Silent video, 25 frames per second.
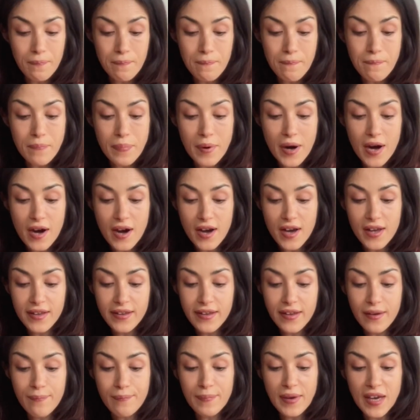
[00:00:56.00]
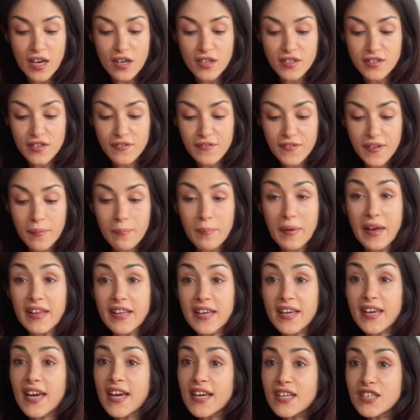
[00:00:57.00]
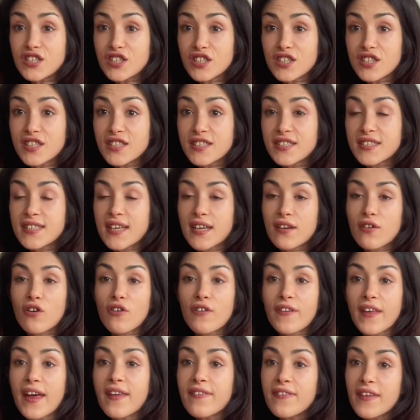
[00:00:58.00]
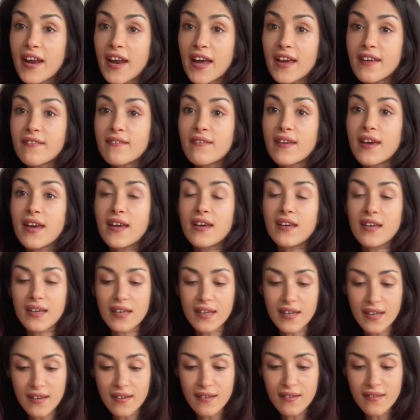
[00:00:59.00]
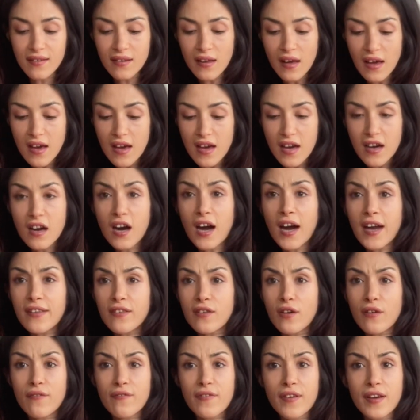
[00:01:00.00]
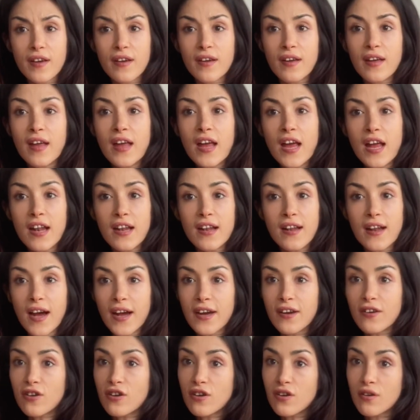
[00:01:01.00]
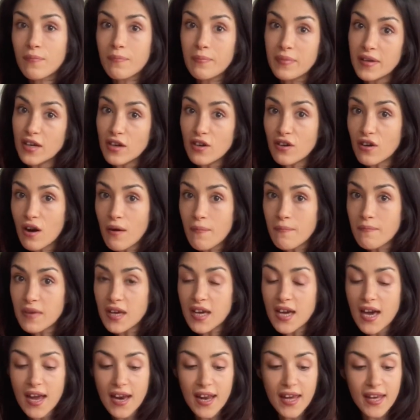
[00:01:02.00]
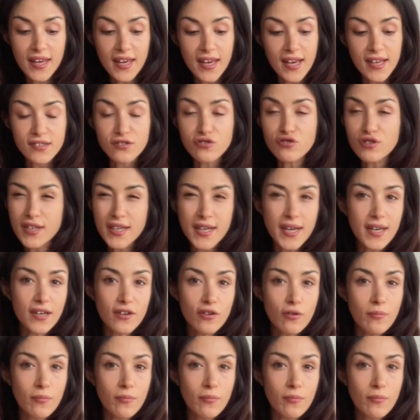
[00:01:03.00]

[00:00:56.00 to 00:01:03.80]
But because of the medications and all that I take, it is kind of a lighter beer on me, and I can drink a little